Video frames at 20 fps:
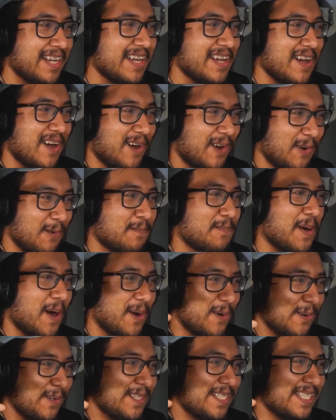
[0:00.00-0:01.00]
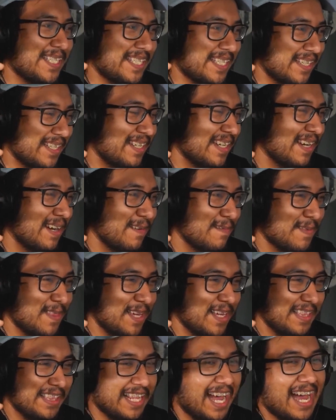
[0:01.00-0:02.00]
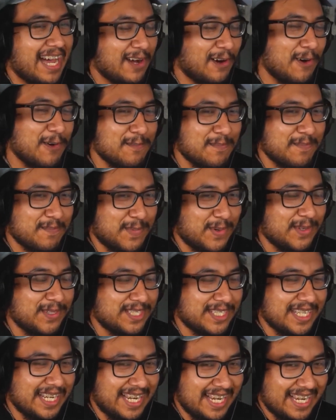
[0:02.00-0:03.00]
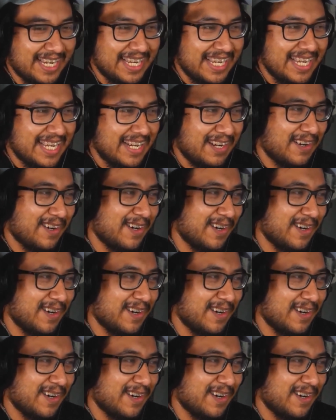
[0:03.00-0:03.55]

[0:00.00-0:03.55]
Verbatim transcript: whole post of the not home oh, bullshit yeah.